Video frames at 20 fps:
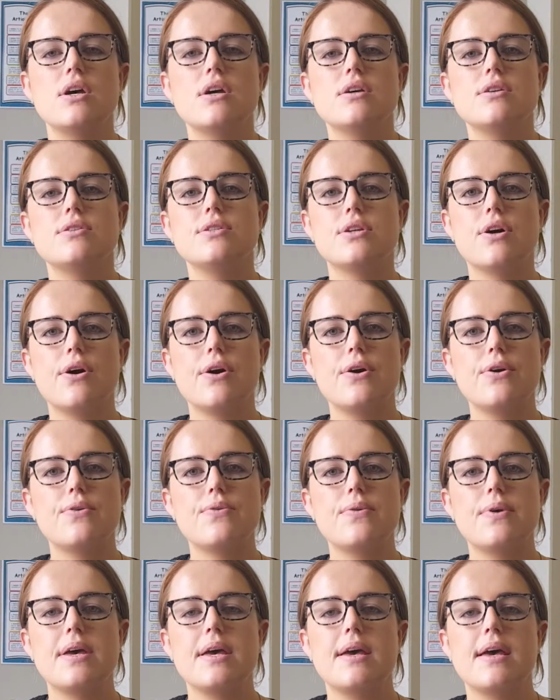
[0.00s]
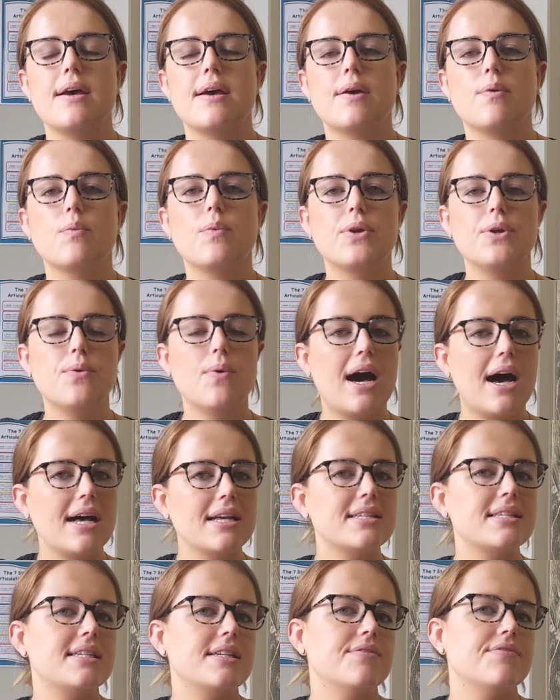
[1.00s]
So you
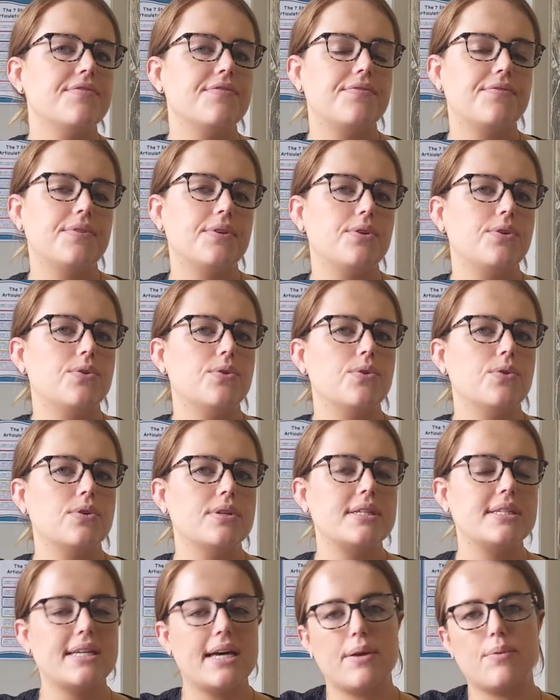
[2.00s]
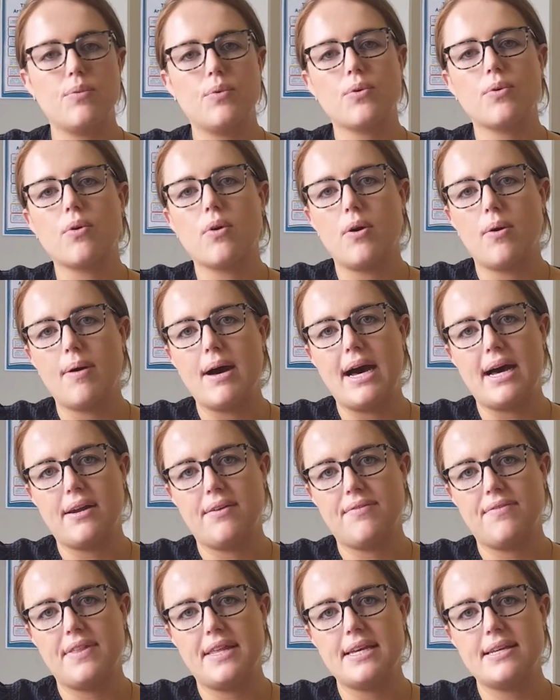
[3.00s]
asked if your son will grow out
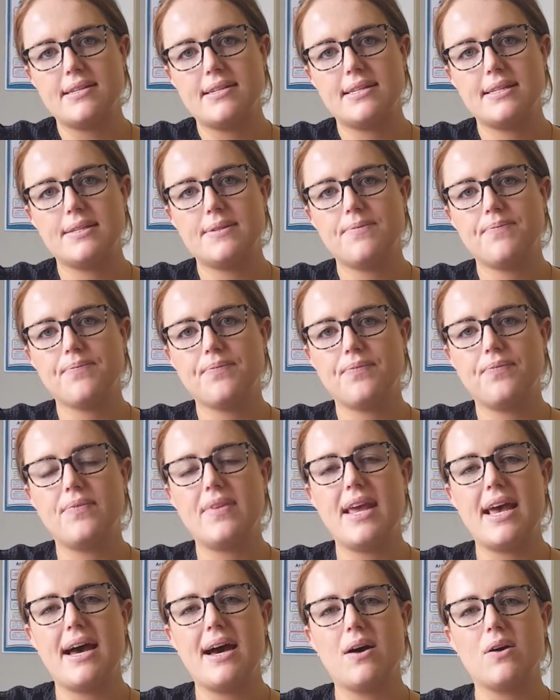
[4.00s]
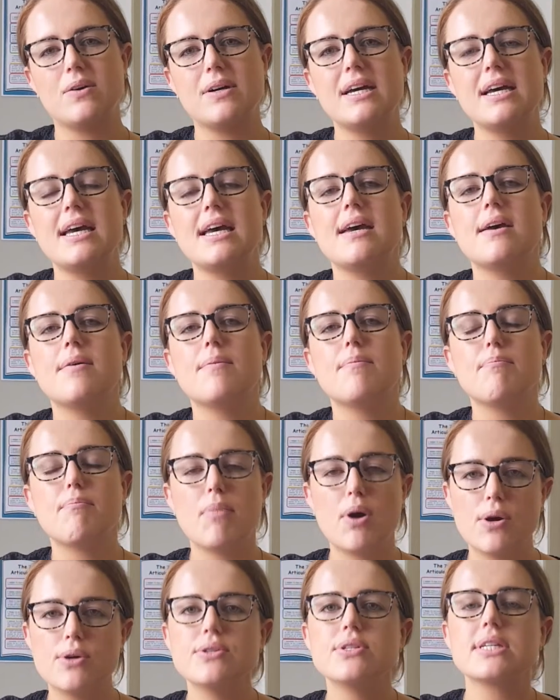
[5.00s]
of this. Now,
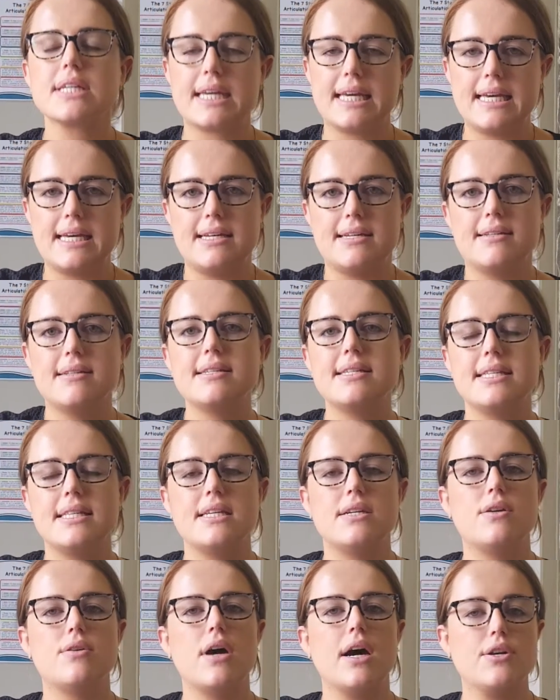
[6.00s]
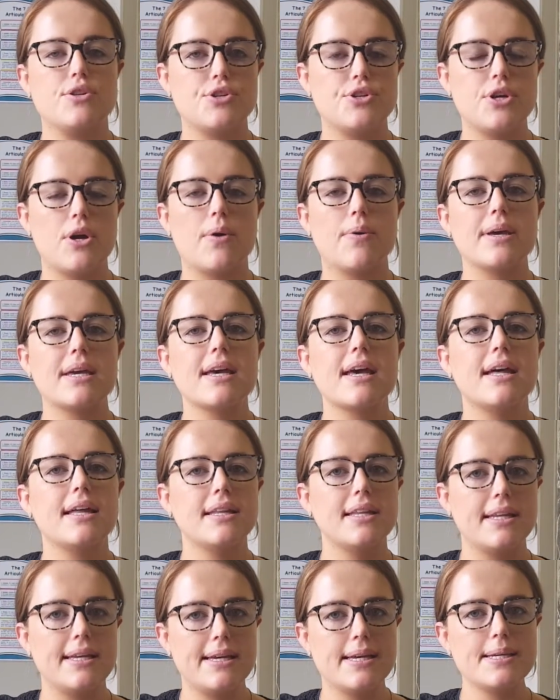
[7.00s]
most kids that are showing a
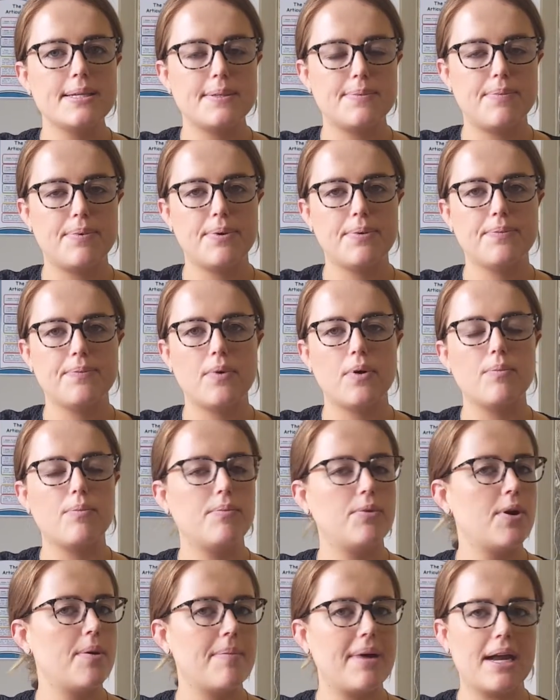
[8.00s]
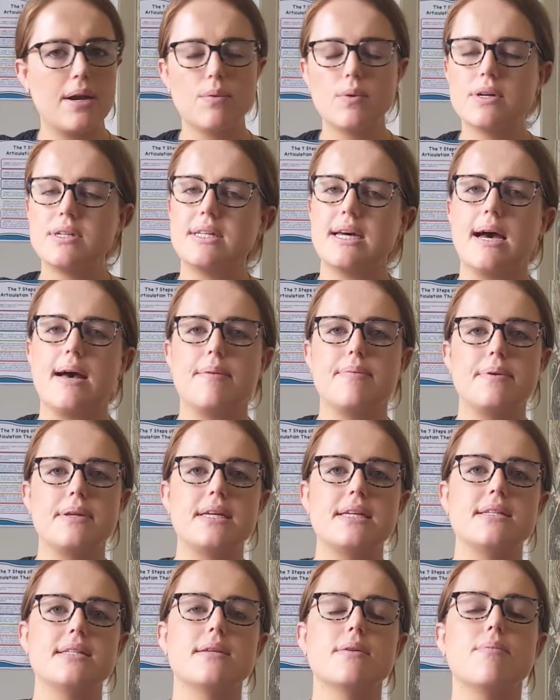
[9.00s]
lisp, no matter what type it
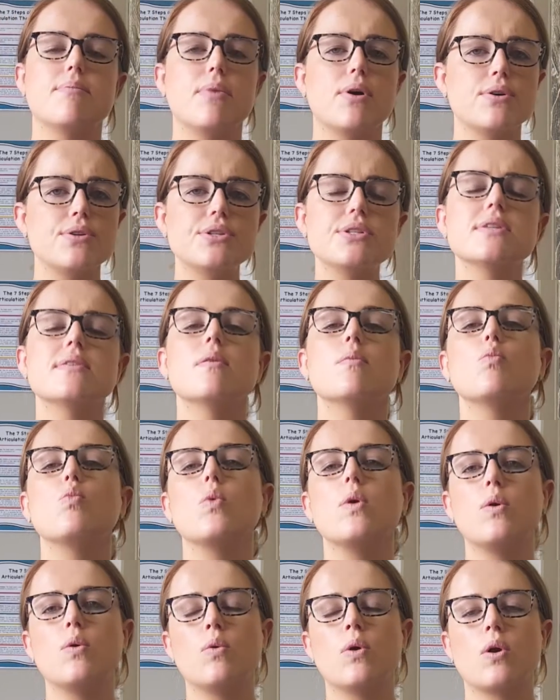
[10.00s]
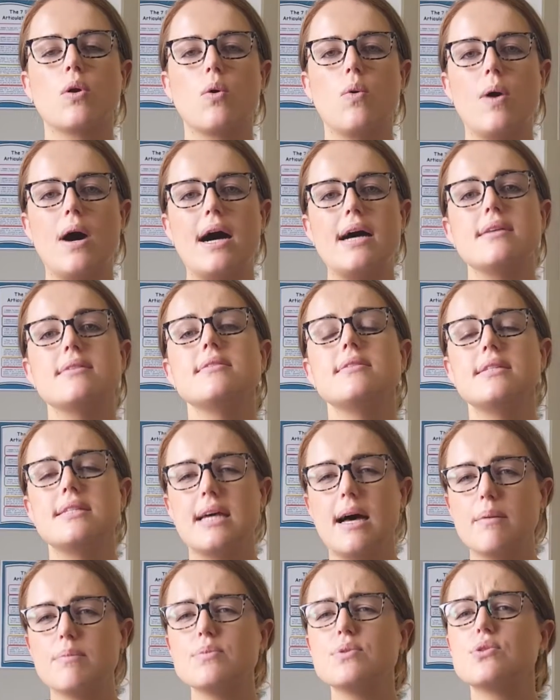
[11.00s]
is, most of them will require
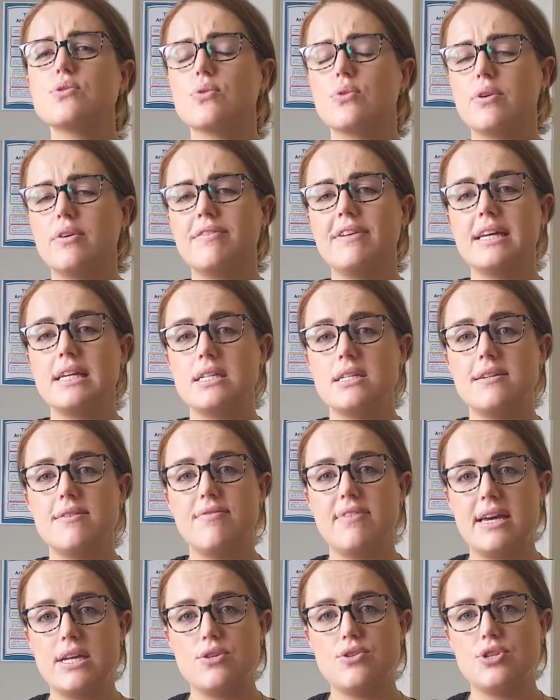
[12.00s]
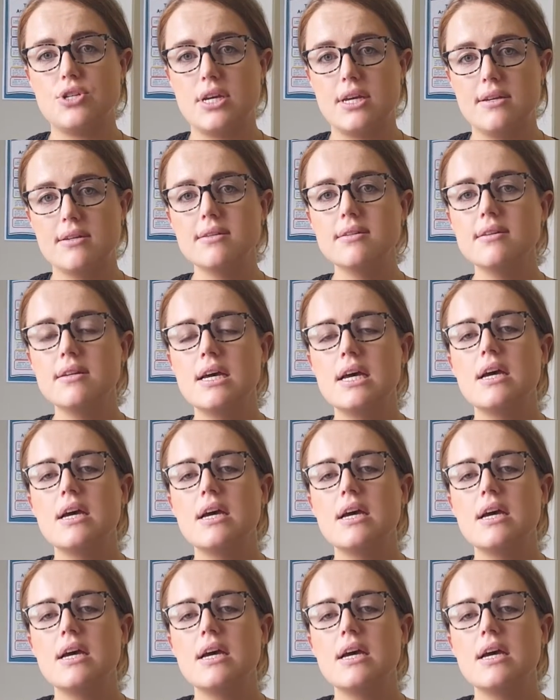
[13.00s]
some sort of intervention